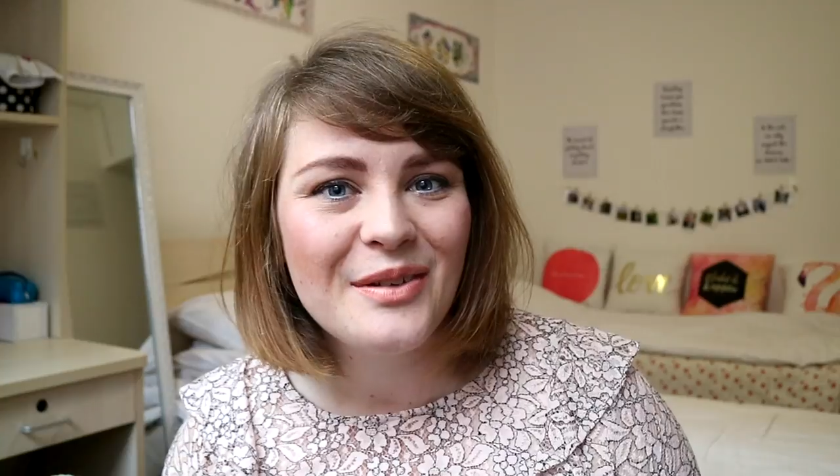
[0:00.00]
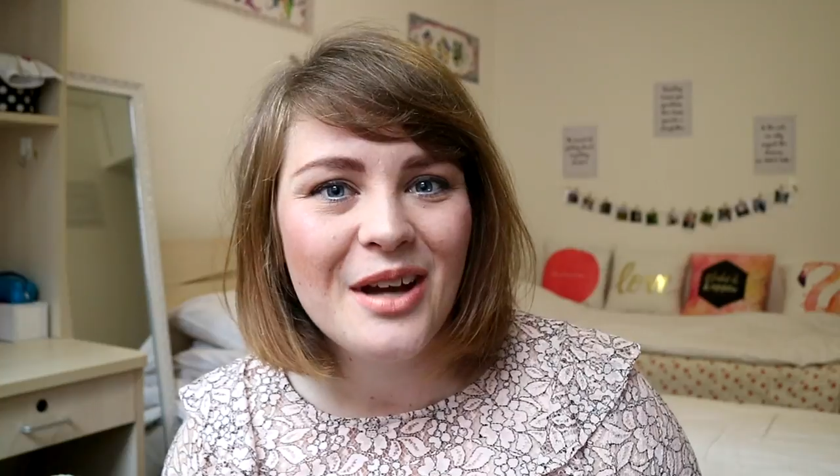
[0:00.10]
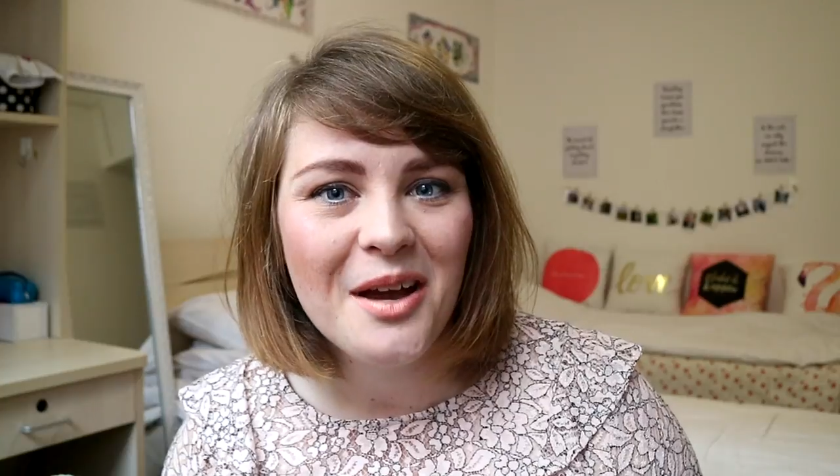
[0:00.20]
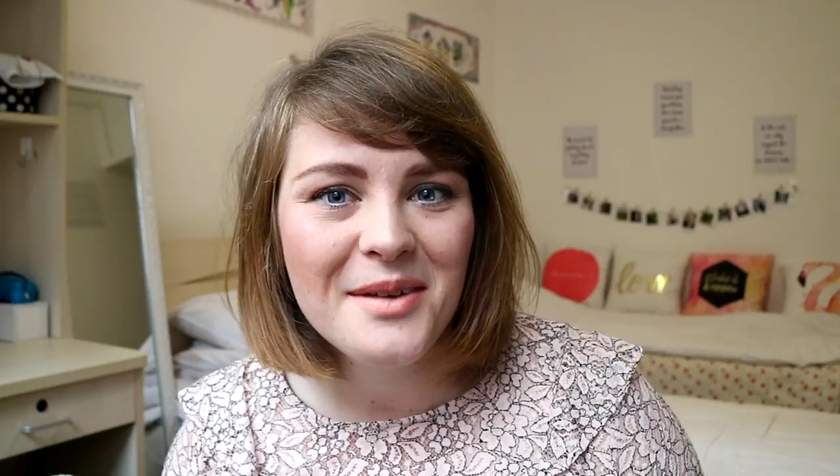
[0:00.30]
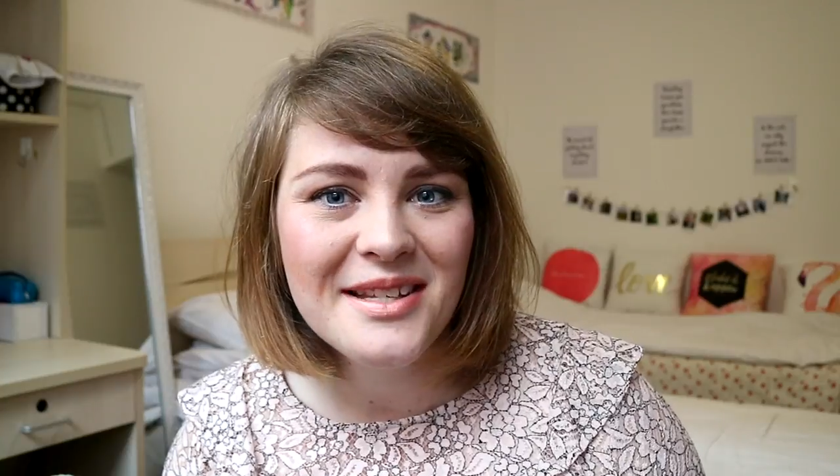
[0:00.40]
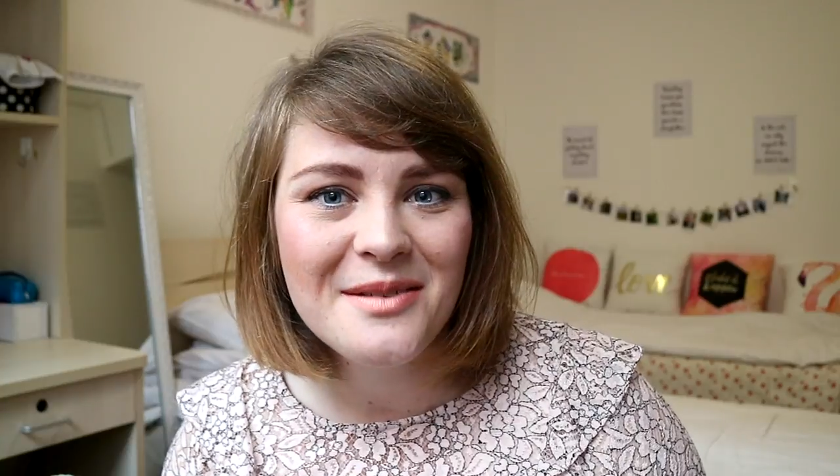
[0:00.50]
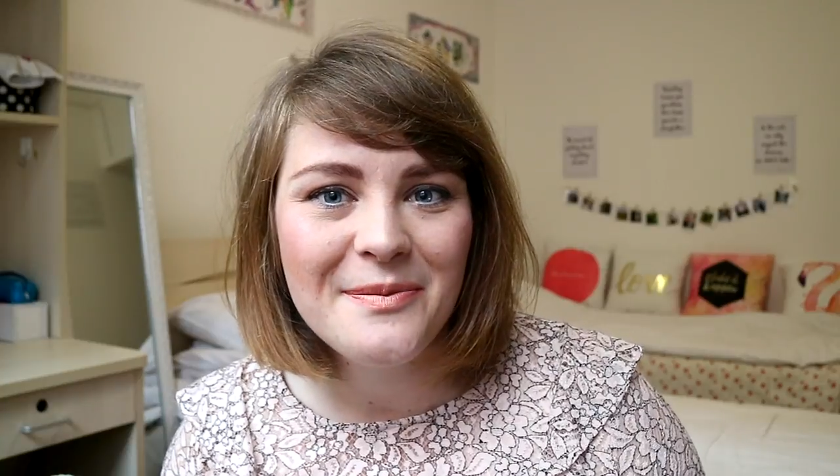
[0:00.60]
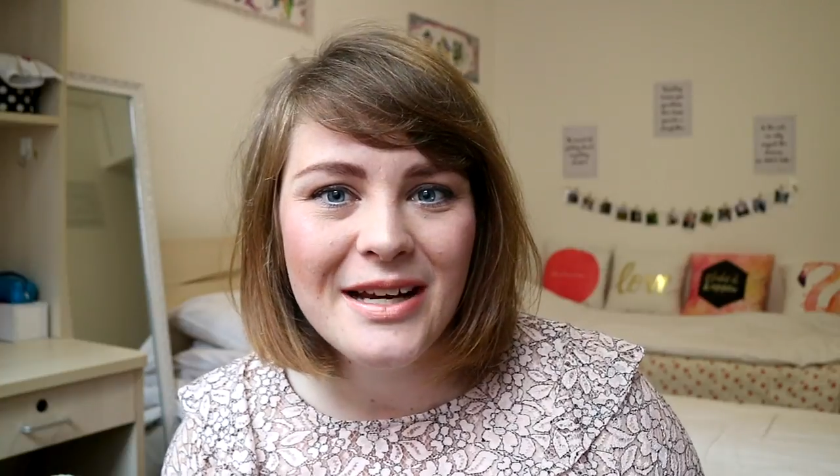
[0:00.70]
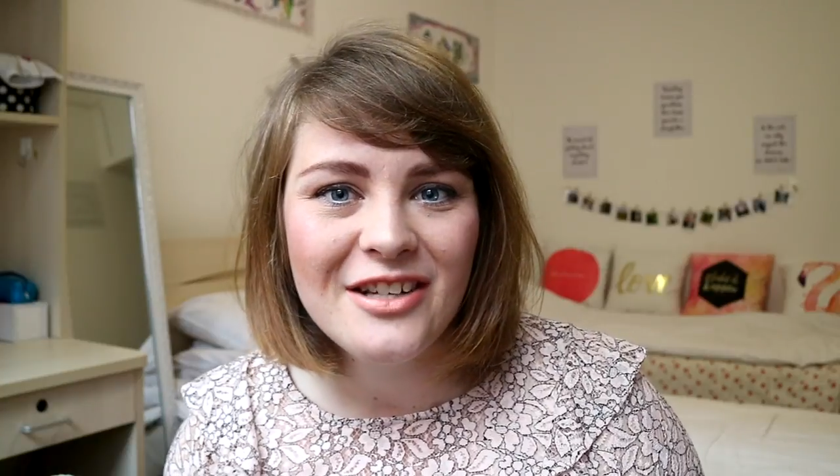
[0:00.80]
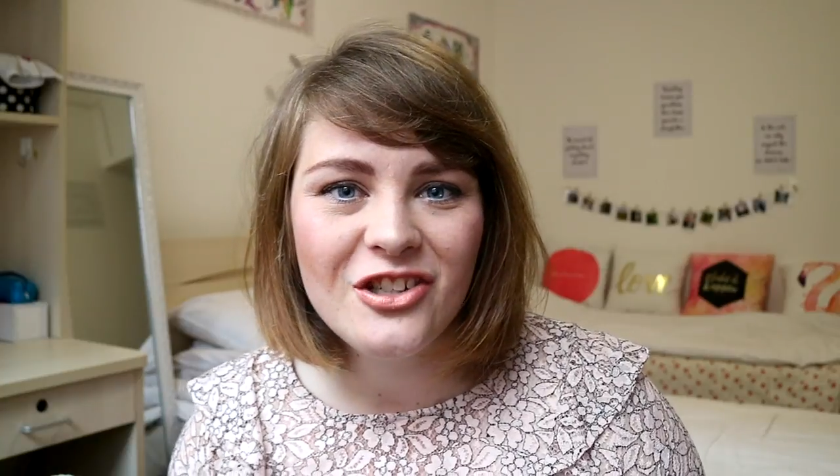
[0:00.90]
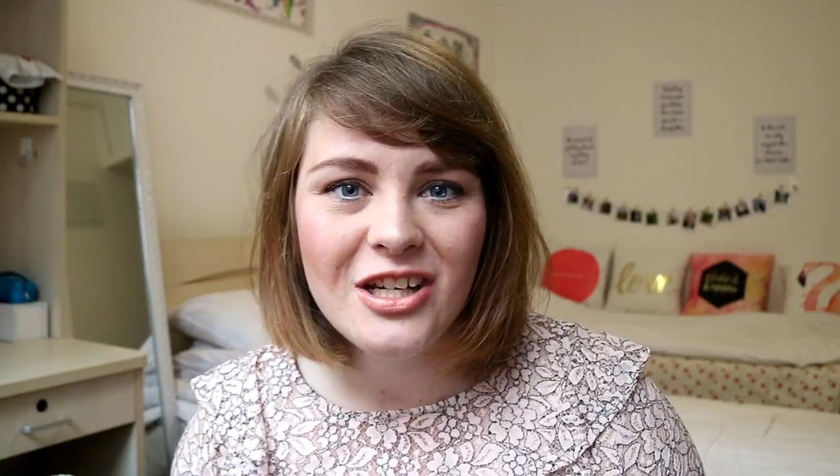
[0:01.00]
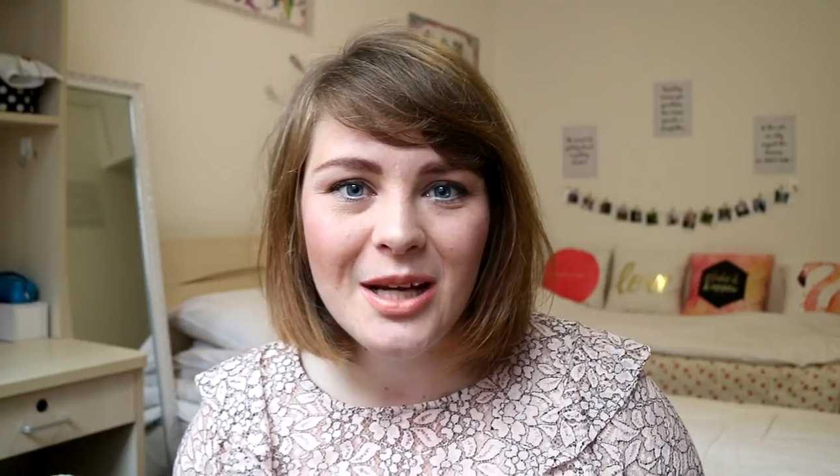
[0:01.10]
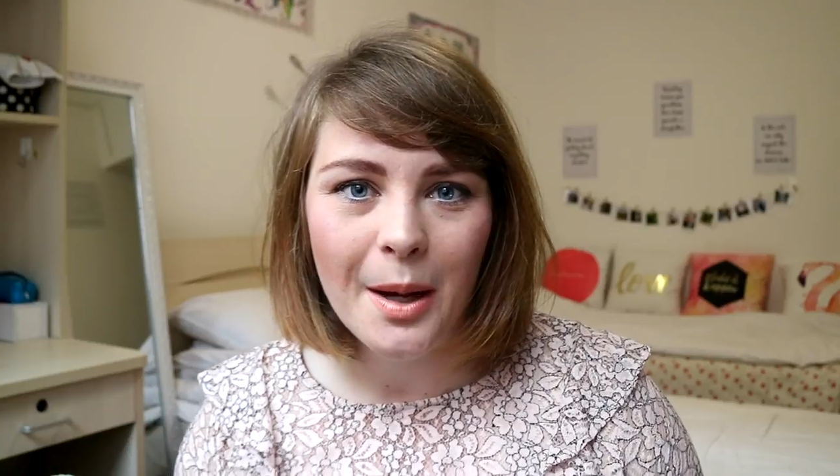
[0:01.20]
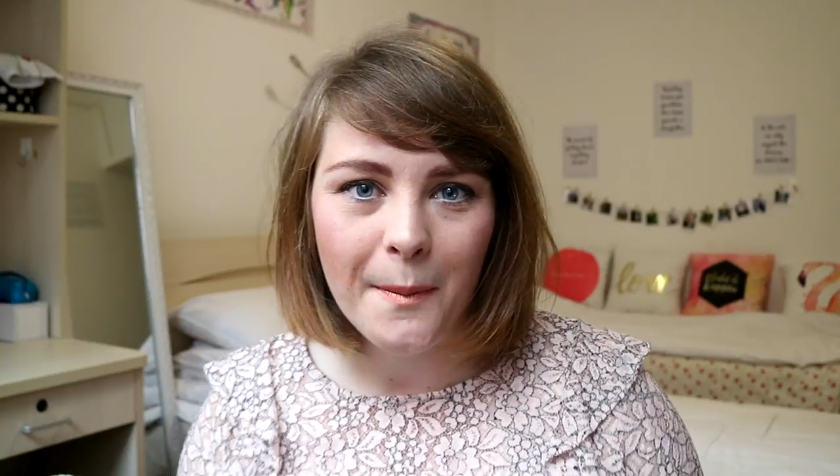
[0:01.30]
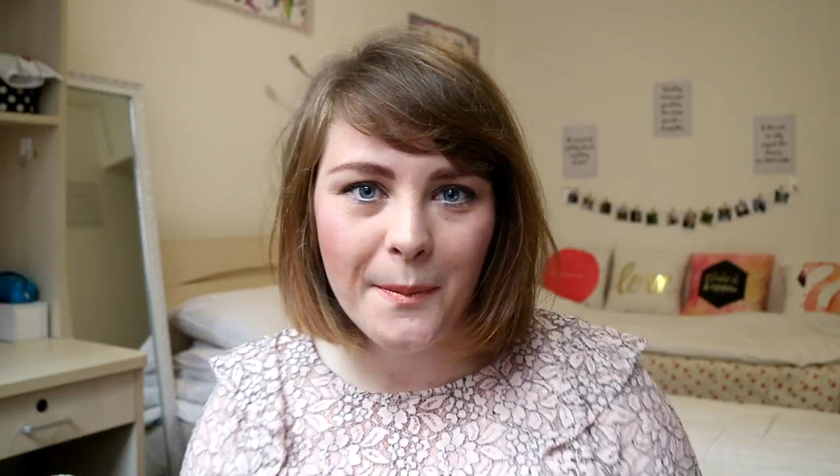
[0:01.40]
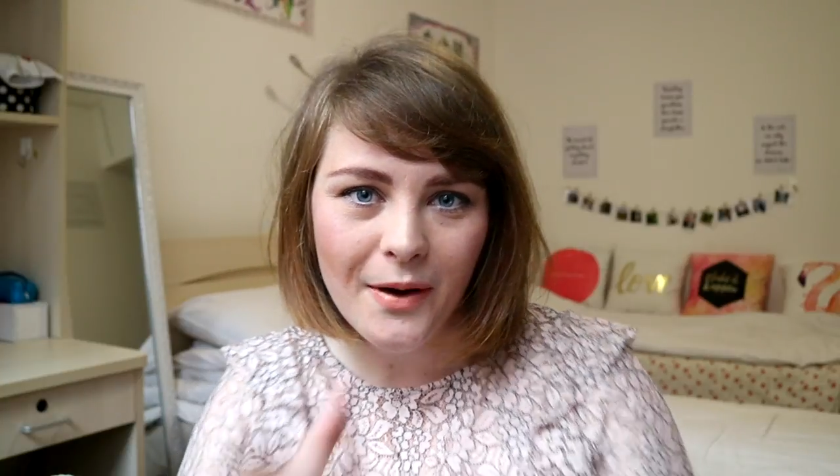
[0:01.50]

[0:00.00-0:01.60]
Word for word: you're coming to Beijing,